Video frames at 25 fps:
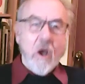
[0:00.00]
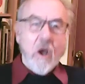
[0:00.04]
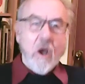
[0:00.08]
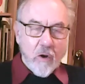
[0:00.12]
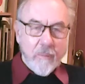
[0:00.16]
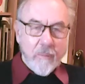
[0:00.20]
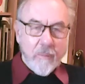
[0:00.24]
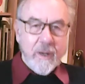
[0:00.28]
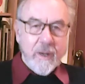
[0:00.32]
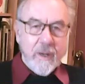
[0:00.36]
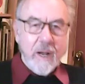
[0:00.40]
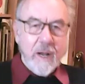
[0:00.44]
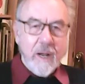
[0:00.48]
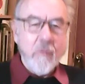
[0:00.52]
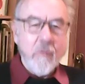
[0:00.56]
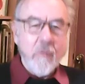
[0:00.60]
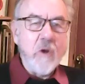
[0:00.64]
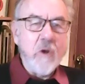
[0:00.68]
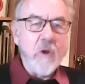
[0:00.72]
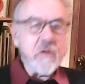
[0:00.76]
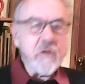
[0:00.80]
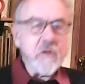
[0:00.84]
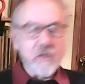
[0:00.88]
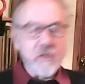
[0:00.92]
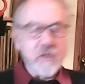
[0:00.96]
but I
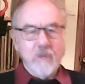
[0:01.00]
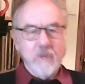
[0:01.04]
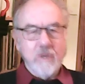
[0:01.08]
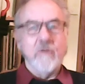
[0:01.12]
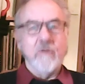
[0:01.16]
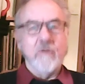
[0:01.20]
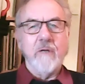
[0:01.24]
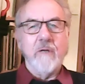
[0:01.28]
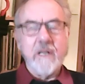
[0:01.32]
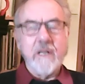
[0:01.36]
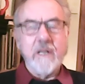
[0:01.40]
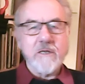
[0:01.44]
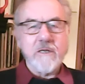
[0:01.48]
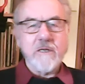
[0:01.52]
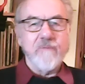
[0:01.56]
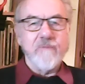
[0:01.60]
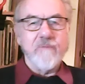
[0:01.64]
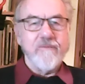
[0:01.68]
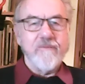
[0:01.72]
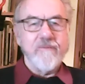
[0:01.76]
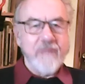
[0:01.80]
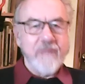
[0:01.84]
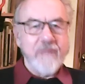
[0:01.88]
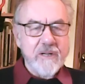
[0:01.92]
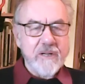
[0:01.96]
want to. That's a
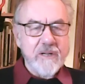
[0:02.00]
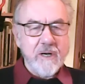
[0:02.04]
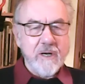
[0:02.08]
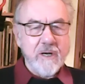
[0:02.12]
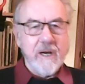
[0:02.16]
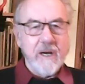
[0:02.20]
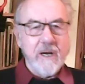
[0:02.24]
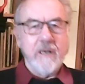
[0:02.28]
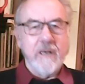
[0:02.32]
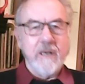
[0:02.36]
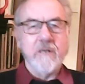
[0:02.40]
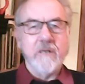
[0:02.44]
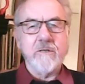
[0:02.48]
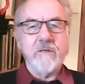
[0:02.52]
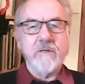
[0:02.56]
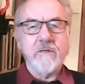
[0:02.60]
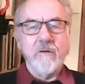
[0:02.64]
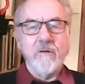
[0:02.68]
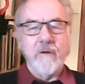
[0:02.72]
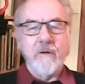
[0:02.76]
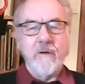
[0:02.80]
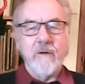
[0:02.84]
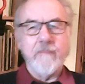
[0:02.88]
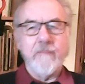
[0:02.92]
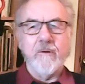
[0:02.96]
fascinating
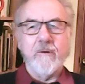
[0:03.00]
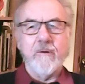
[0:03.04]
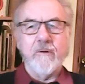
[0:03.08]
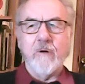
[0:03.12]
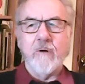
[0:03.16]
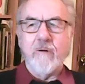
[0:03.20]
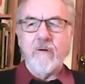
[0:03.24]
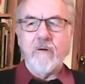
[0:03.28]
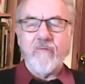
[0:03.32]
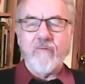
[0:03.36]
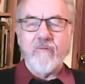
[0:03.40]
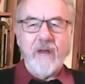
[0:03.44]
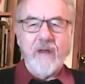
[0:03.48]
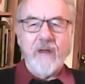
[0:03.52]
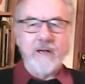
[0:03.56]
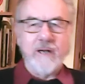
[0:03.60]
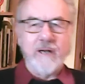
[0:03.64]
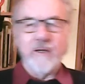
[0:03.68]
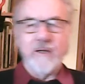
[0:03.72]
story. Poor old Franklin